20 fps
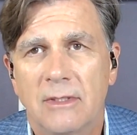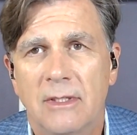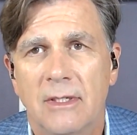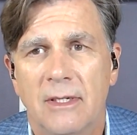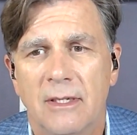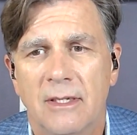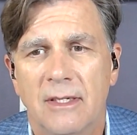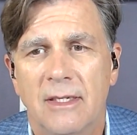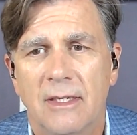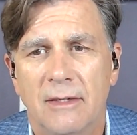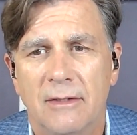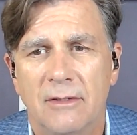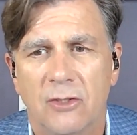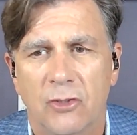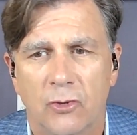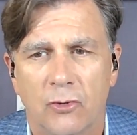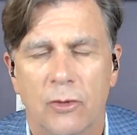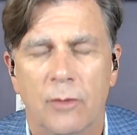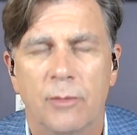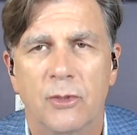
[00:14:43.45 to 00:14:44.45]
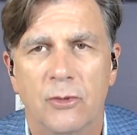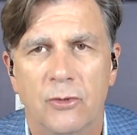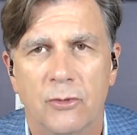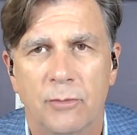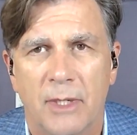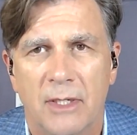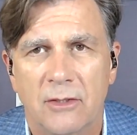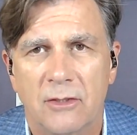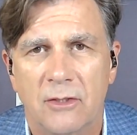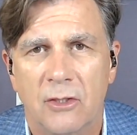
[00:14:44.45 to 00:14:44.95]
in the distributor's
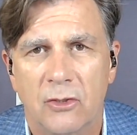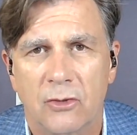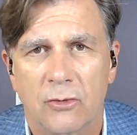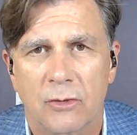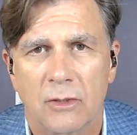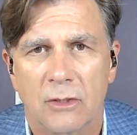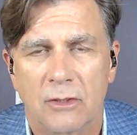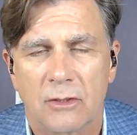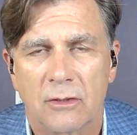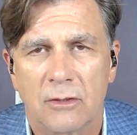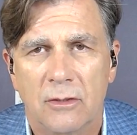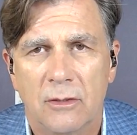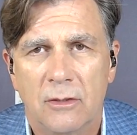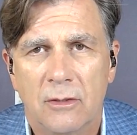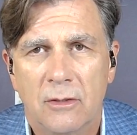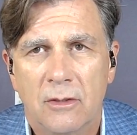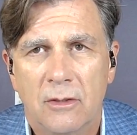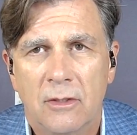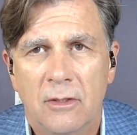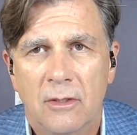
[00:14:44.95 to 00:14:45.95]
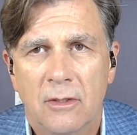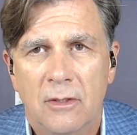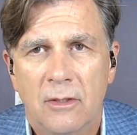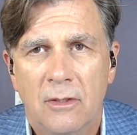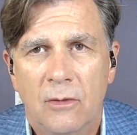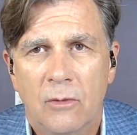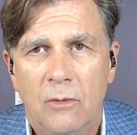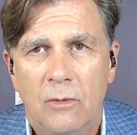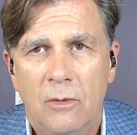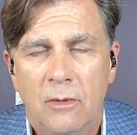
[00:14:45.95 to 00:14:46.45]
best interest
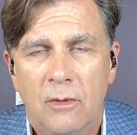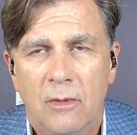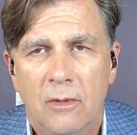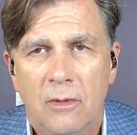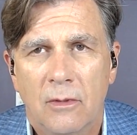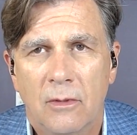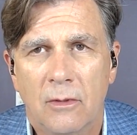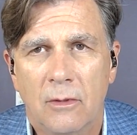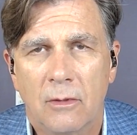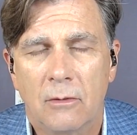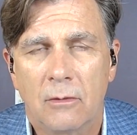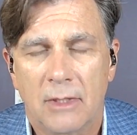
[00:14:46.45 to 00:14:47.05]
to